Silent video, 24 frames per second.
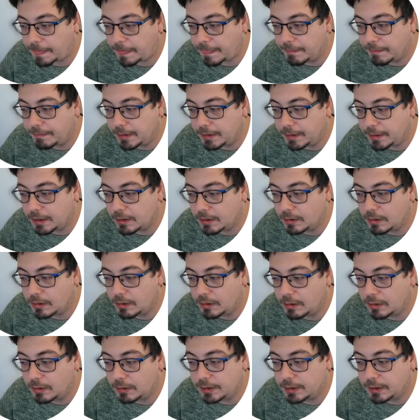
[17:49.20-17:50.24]

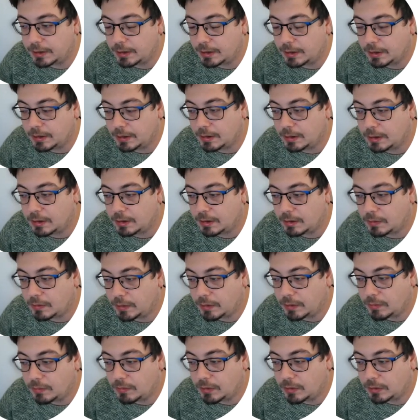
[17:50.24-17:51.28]
because
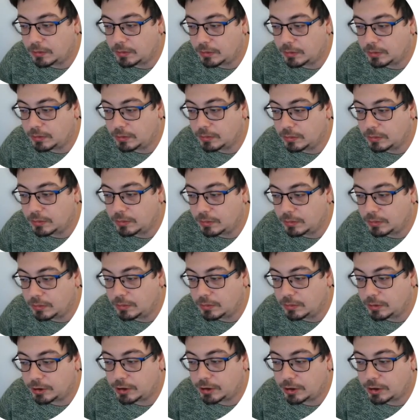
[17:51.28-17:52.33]
we want to
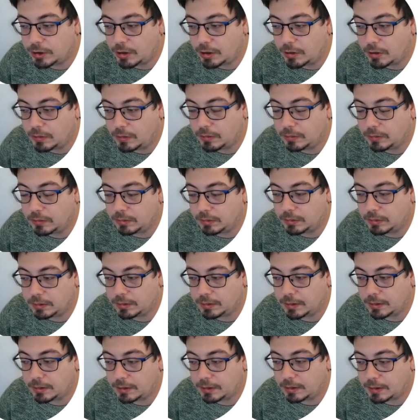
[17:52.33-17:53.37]
show
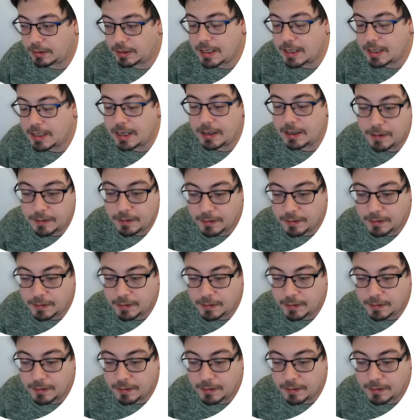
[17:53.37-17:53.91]
A